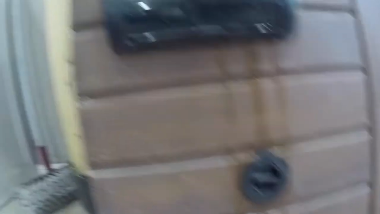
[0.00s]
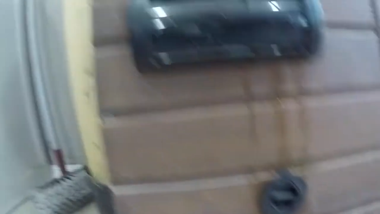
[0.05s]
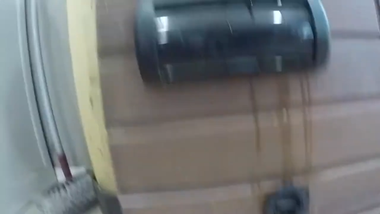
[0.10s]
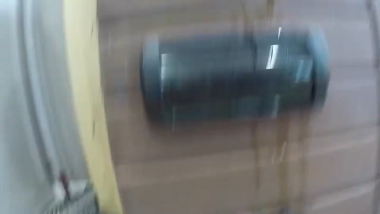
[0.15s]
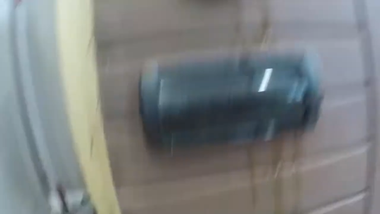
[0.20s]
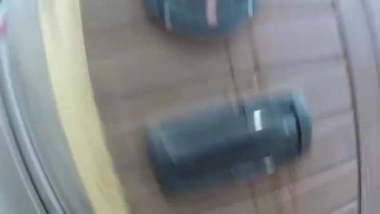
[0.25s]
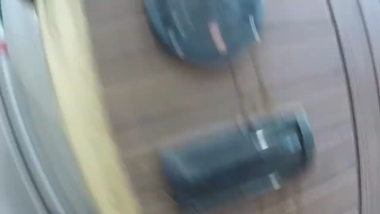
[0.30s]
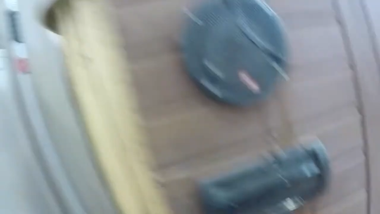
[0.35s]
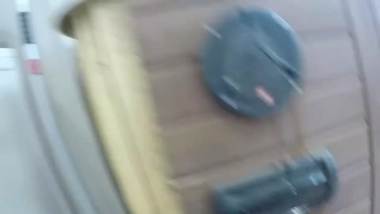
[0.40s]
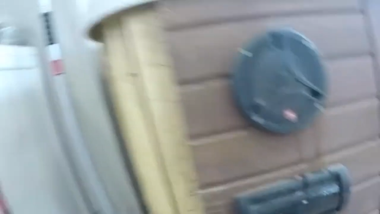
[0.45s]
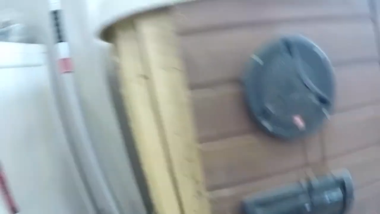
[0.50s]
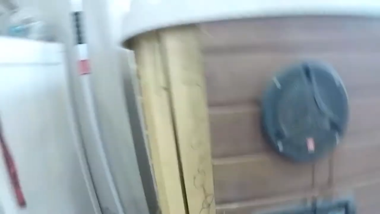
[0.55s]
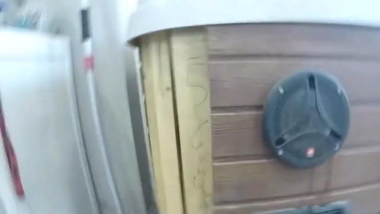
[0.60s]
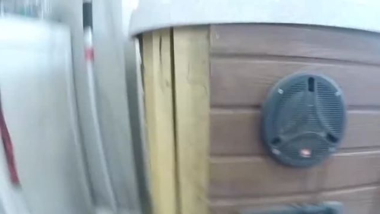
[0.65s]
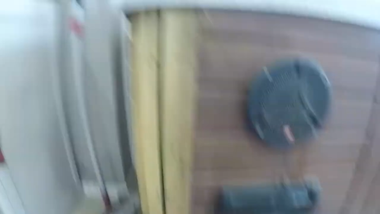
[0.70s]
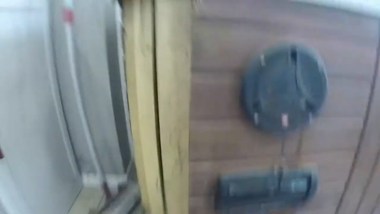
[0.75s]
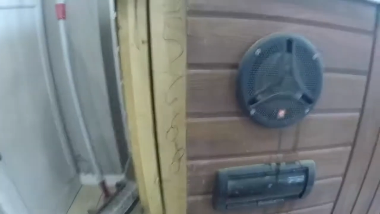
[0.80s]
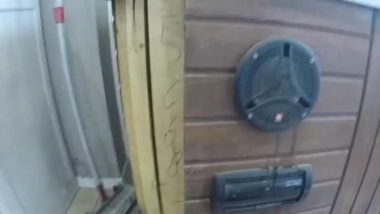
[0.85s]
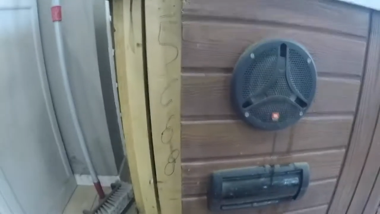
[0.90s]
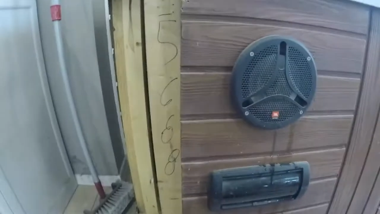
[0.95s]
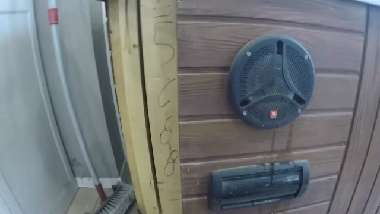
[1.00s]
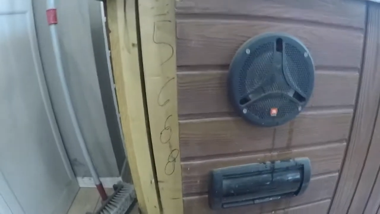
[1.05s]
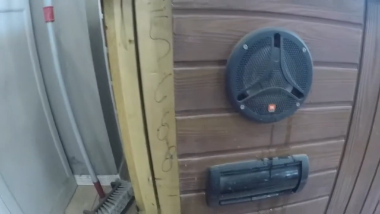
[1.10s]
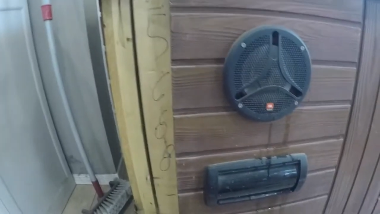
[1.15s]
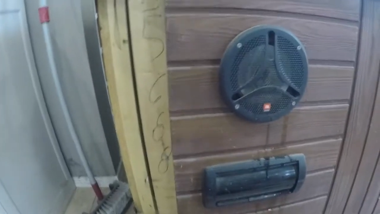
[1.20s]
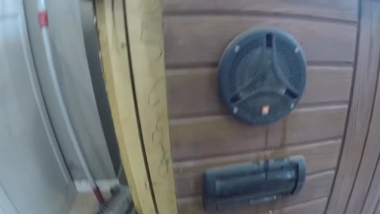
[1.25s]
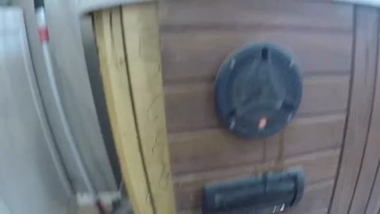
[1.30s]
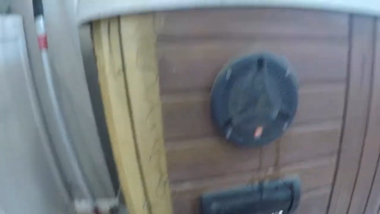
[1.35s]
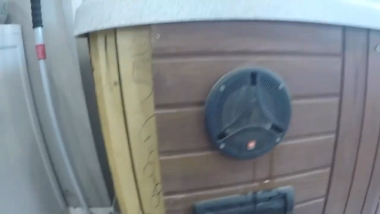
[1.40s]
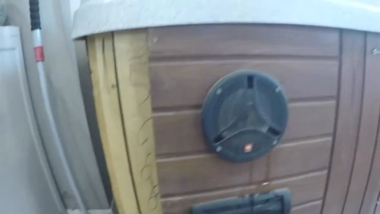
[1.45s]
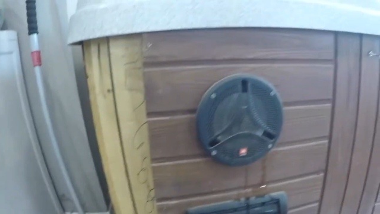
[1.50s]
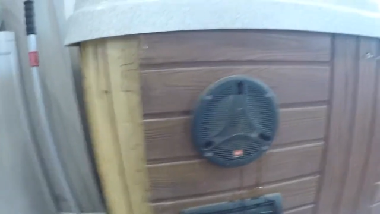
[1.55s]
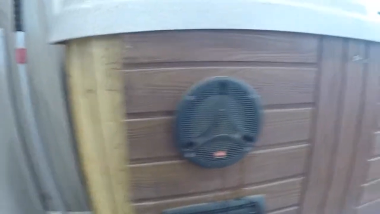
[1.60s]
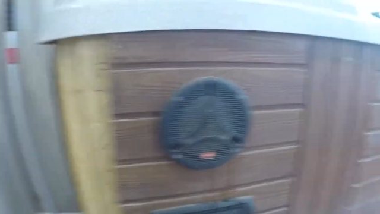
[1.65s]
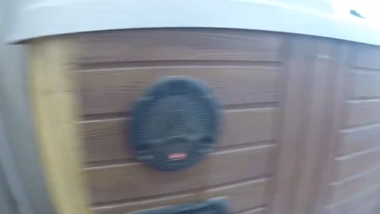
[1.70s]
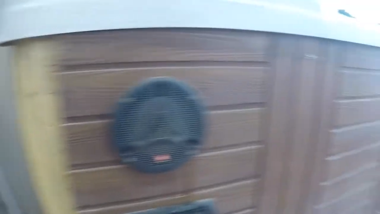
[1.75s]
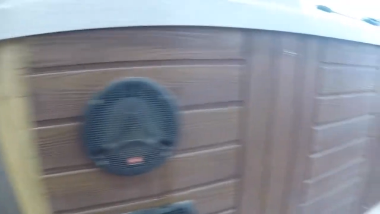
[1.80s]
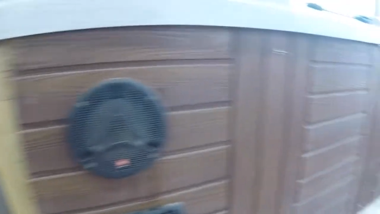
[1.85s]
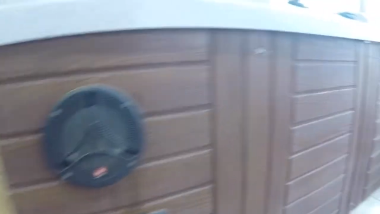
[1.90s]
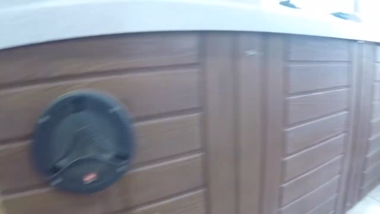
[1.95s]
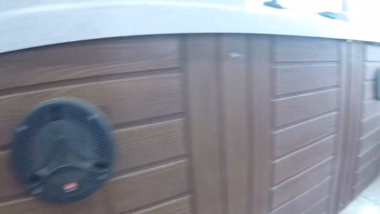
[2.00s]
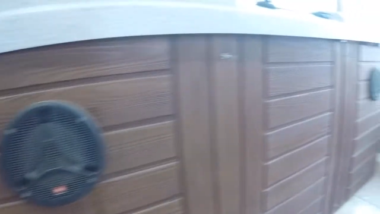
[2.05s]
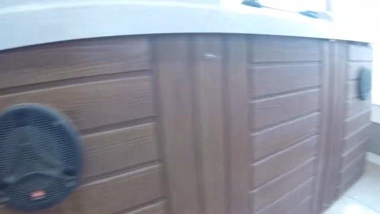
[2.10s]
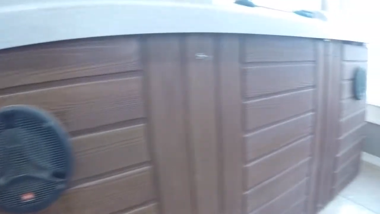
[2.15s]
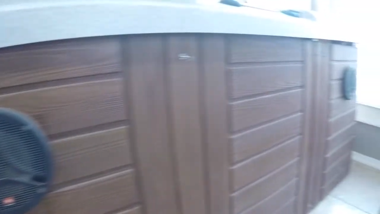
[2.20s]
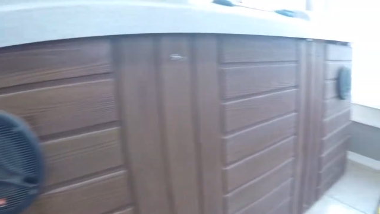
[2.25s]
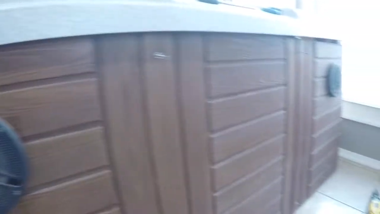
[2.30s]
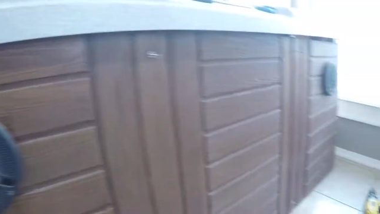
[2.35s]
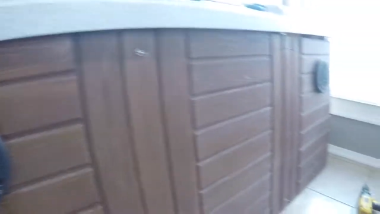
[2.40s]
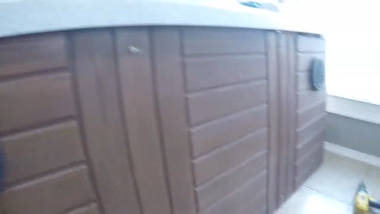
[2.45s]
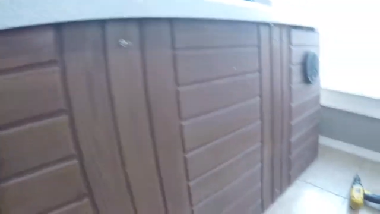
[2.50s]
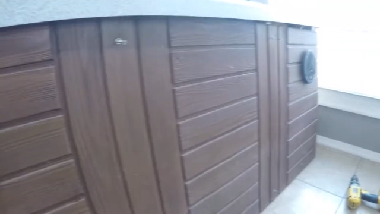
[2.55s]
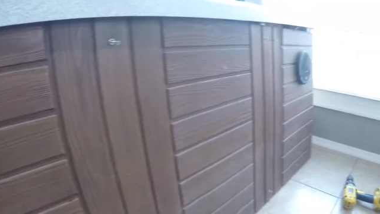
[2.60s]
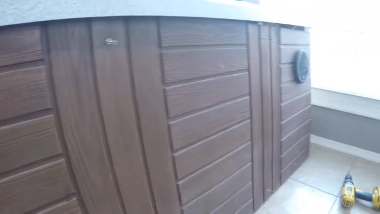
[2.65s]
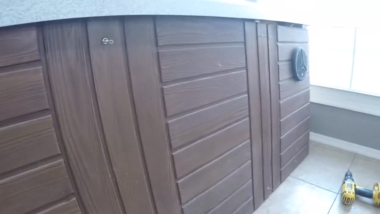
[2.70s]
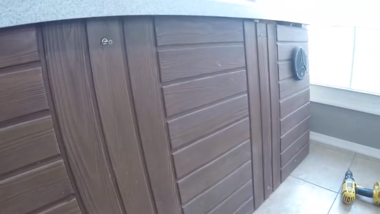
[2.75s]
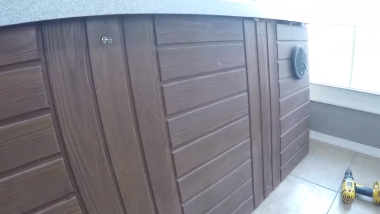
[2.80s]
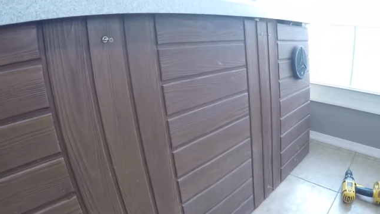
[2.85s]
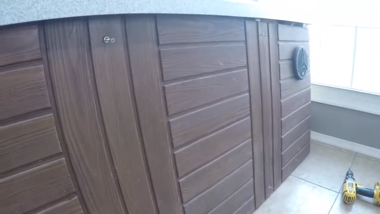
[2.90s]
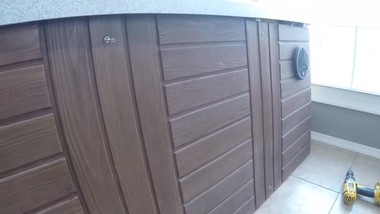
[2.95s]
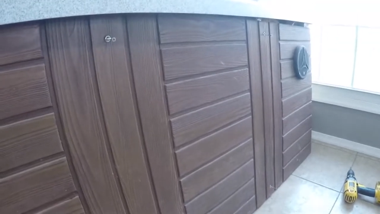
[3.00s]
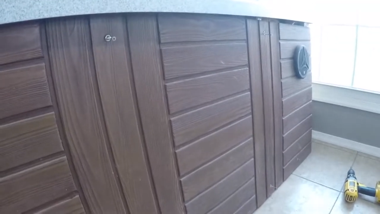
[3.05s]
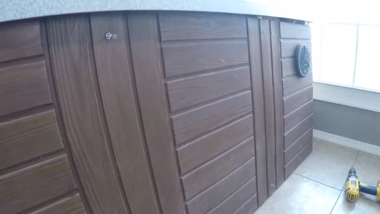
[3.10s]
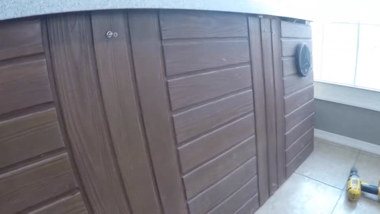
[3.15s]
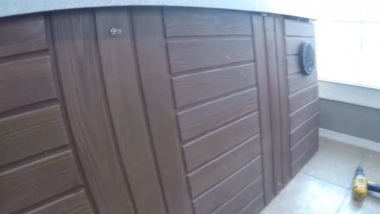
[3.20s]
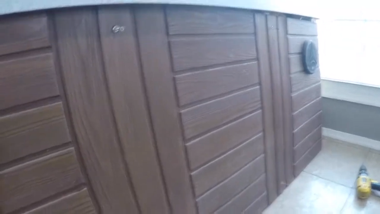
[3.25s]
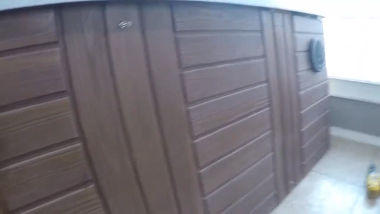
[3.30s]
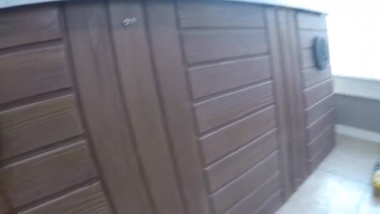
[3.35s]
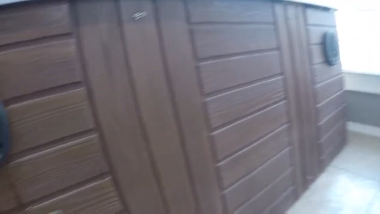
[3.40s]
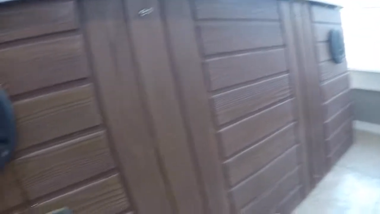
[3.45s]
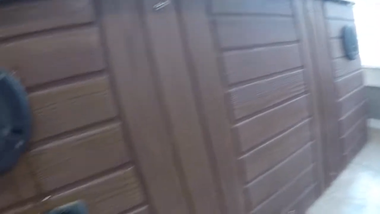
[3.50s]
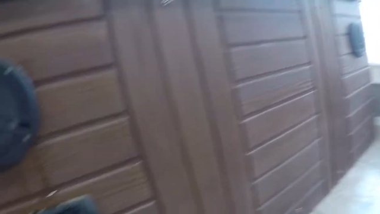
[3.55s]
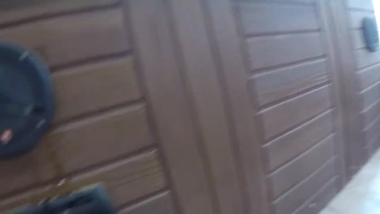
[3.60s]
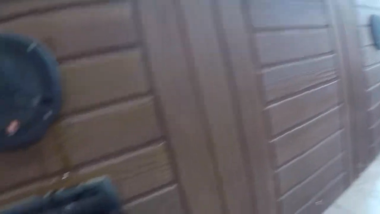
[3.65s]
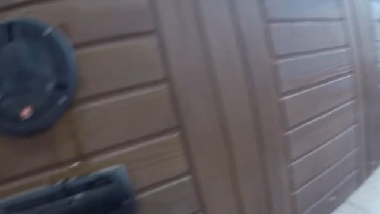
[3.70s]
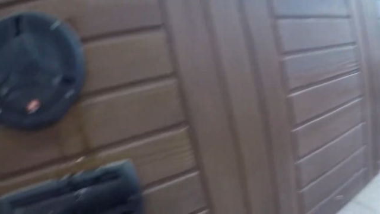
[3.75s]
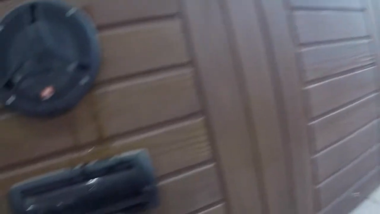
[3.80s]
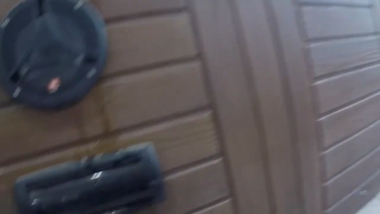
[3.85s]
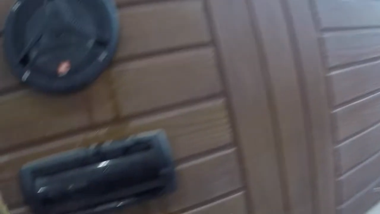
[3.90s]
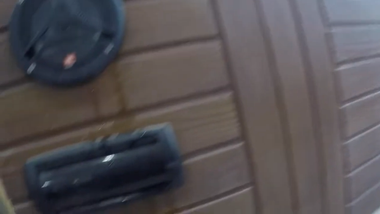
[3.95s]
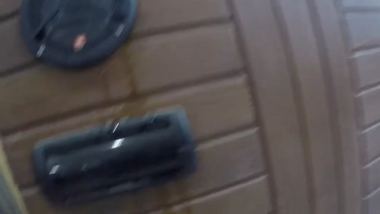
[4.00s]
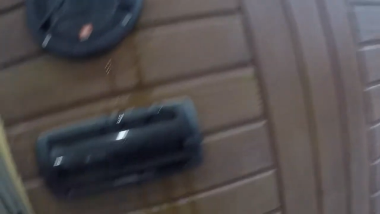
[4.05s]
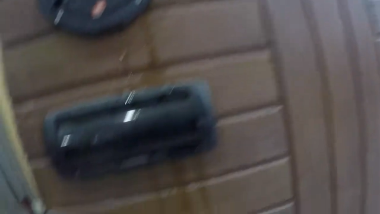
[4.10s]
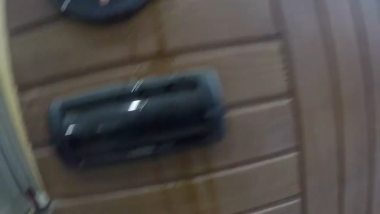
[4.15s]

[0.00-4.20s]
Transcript: [unreadable: no face in view]